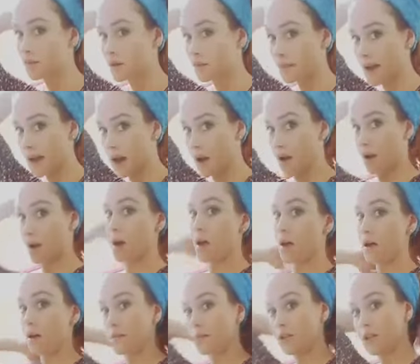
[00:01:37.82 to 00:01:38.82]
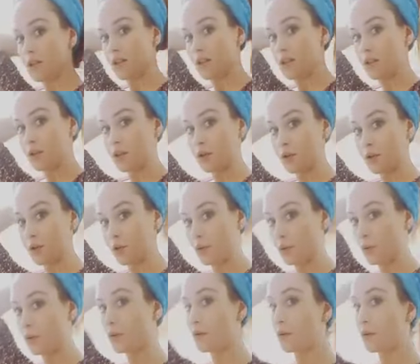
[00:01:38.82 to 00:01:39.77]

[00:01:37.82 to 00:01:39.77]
my hair up just to